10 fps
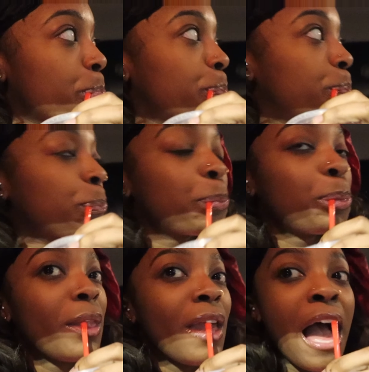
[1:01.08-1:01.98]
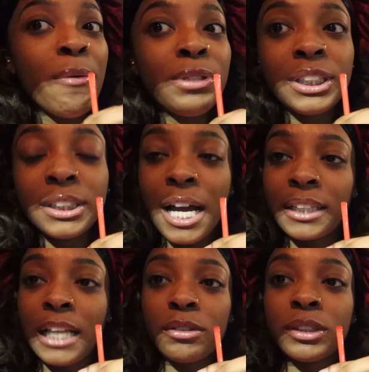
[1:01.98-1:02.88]
Nah, facts. I was just
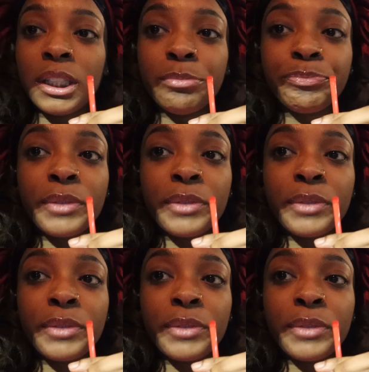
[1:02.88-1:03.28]
knocked out sleep